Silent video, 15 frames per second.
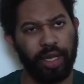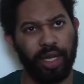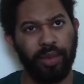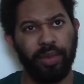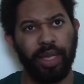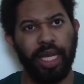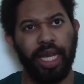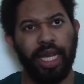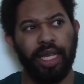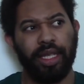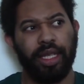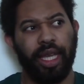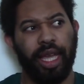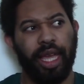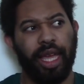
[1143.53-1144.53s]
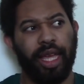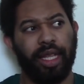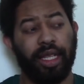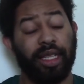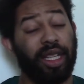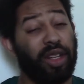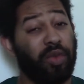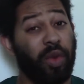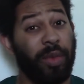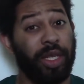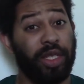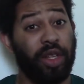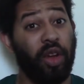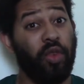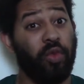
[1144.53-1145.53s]
them and a lot of
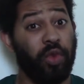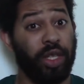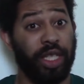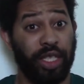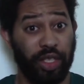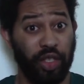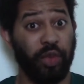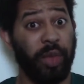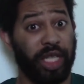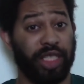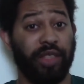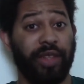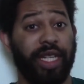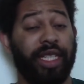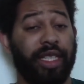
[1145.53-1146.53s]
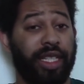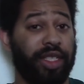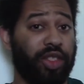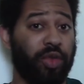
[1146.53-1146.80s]
women don't really do much of anything